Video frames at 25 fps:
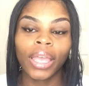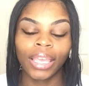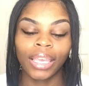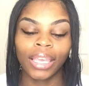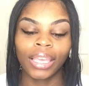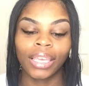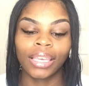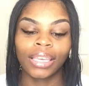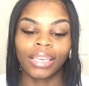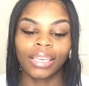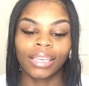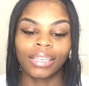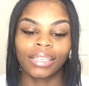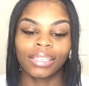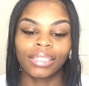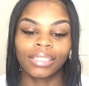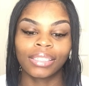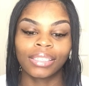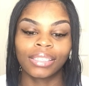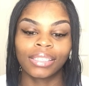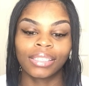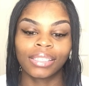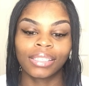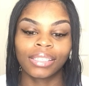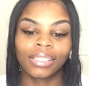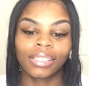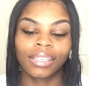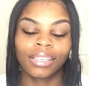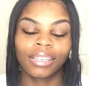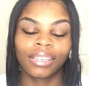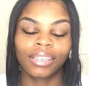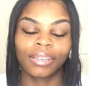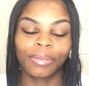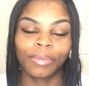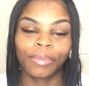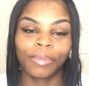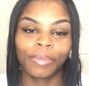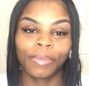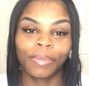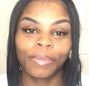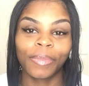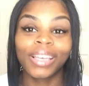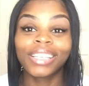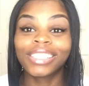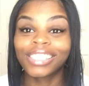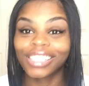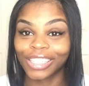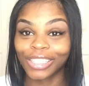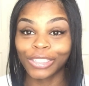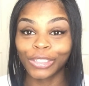is
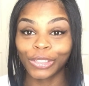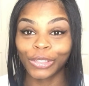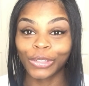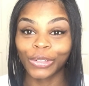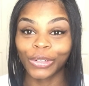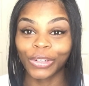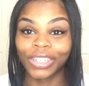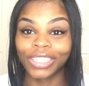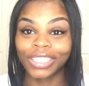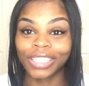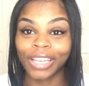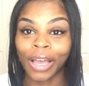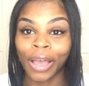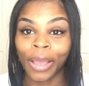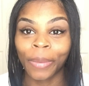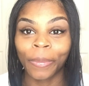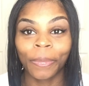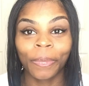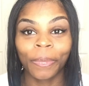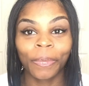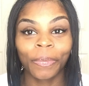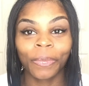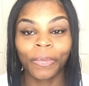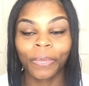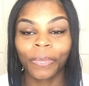basically story time.